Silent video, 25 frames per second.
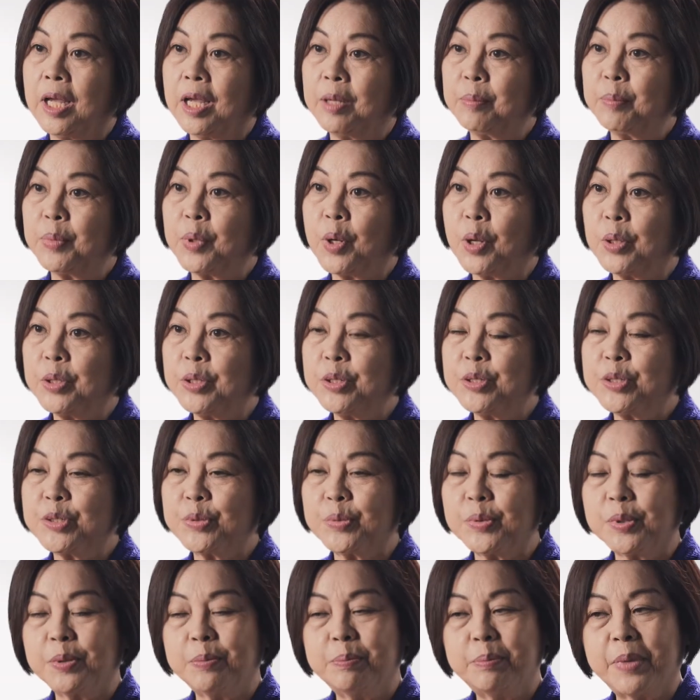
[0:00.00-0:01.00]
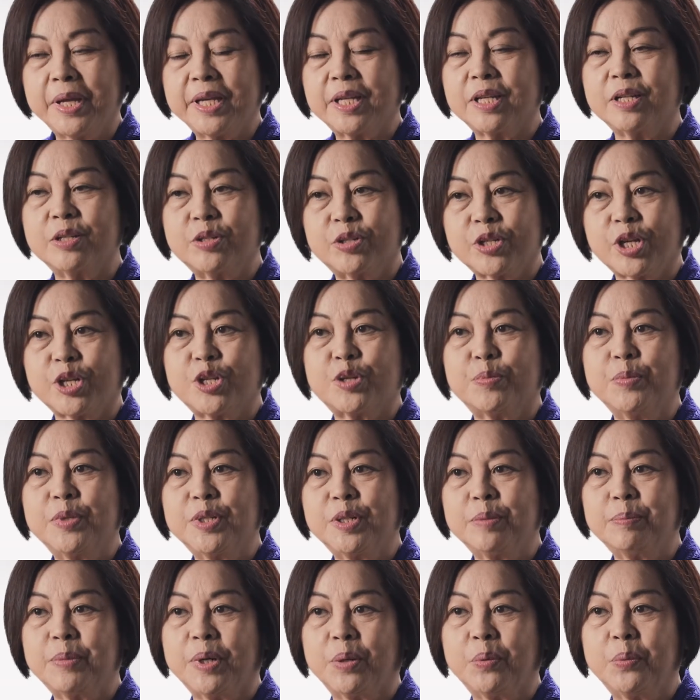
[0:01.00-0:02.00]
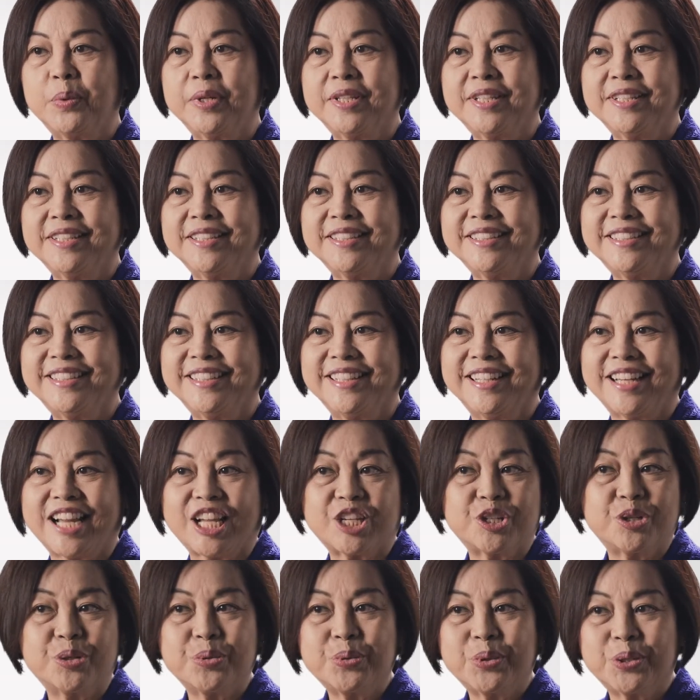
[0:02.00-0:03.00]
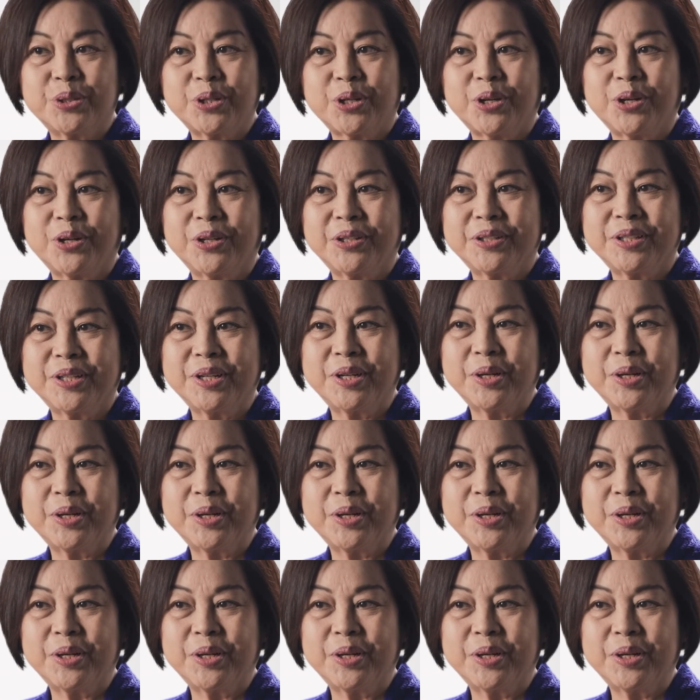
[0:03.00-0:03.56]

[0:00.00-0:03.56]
Employers will make a judgement about whether they like you or not.